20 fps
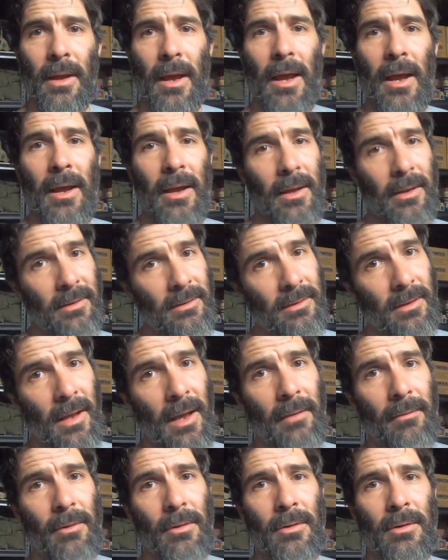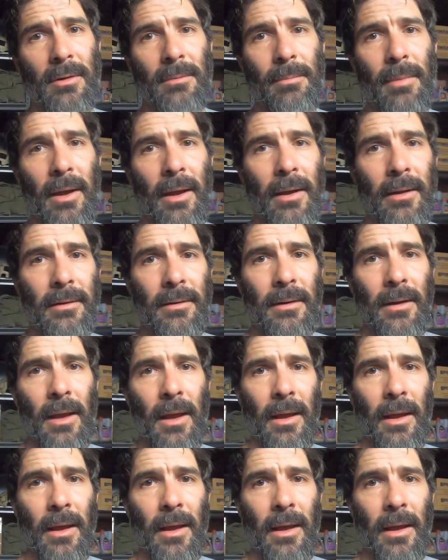and have a look at about